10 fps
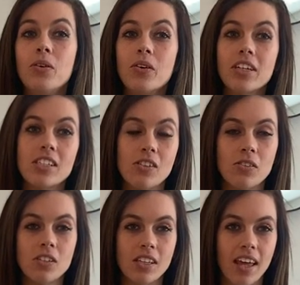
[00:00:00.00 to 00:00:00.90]
York
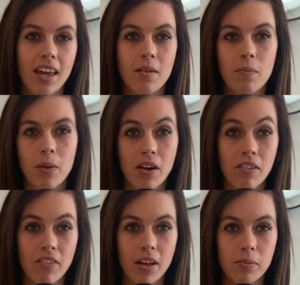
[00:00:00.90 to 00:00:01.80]
socialite Mary
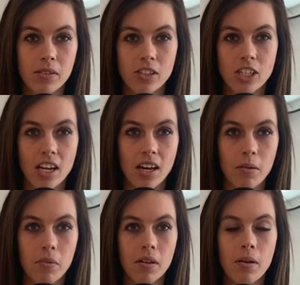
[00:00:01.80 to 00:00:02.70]
Phelps
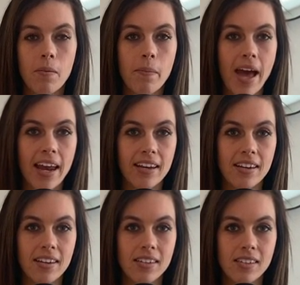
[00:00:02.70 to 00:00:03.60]
Jacob
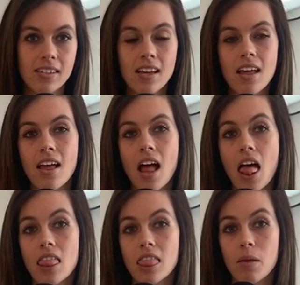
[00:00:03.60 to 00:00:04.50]
patented
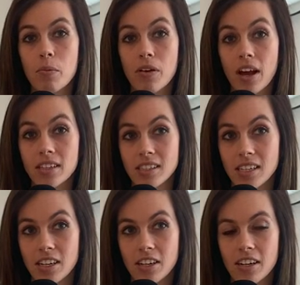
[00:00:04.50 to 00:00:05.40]
the
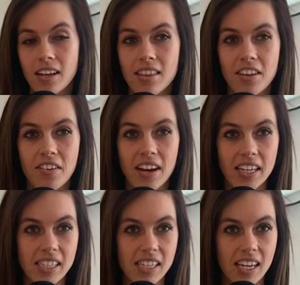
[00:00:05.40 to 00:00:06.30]
brassiere in the
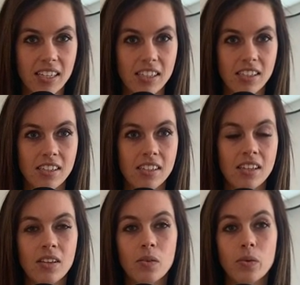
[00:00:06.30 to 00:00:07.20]
United States,
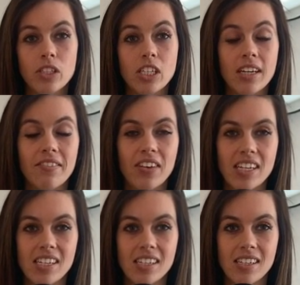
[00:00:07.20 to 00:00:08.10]
which he
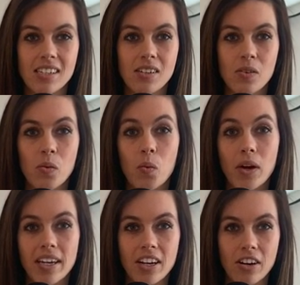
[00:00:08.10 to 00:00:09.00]
invented
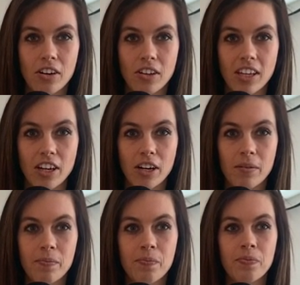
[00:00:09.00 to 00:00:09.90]
one year earlier.
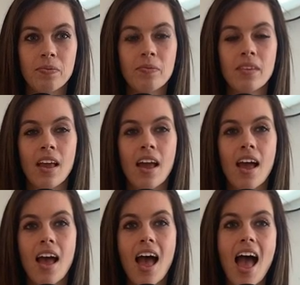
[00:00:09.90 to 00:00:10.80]

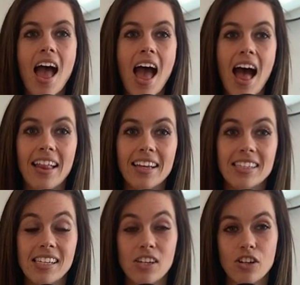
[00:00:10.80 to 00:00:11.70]

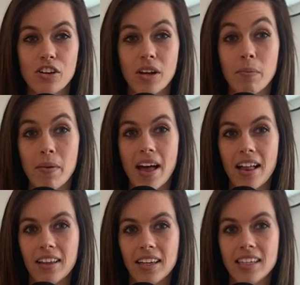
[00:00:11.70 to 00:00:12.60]
Alexander Graham
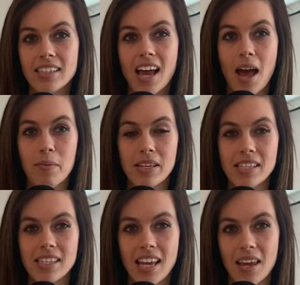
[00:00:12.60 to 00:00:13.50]
Bell and
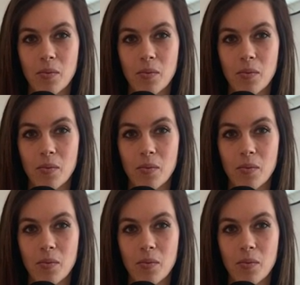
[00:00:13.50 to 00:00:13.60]
Thomas A.